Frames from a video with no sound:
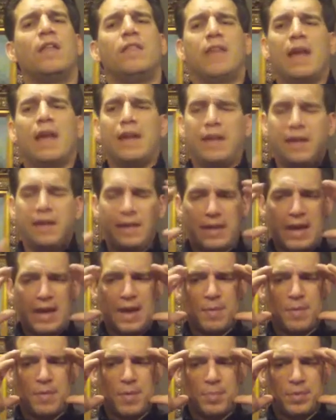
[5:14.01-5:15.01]
that he
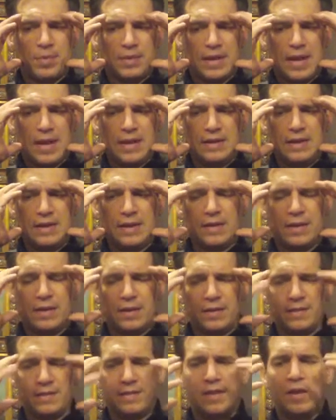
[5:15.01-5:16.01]
came up with the idea
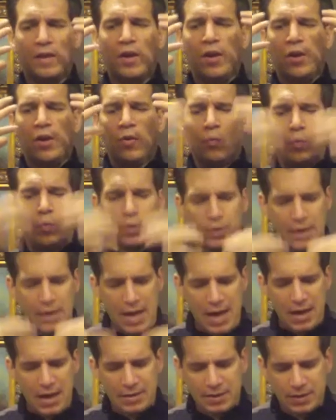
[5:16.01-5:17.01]
that, listen, we're
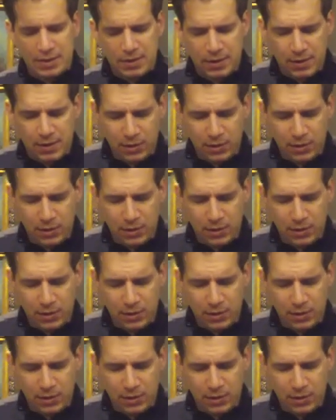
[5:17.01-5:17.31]
not